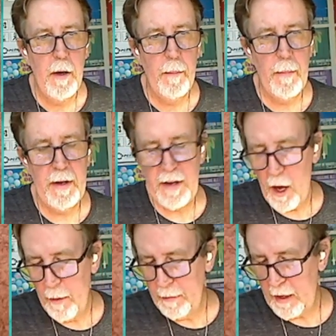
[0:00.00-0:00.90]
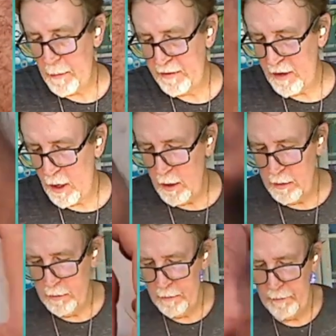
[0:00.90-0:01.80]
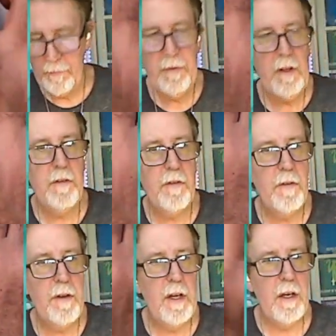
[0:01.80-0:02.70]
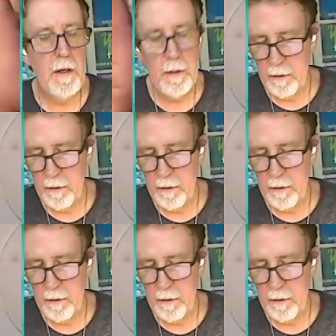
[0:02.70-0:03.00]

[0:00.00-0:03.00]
Madame Capitan, these are the